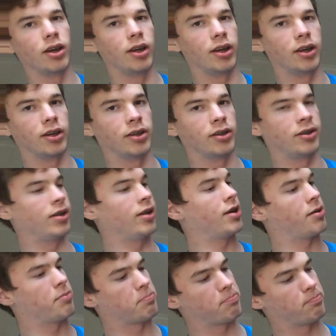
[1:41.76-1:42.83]
and
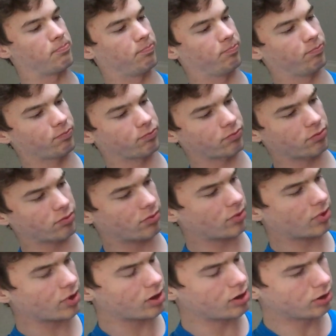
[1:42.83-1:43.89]

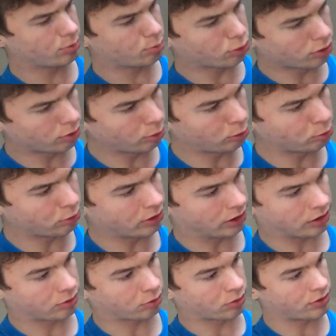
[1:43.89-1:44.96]
the problem
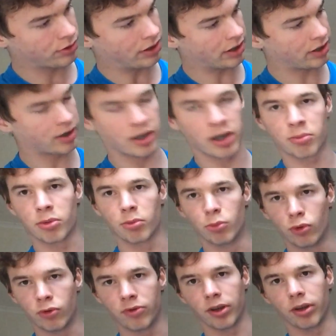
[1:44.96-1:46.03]
with it was it kept
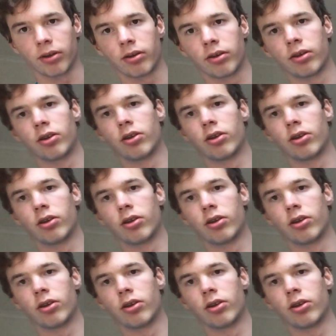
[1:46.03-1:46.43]
moving.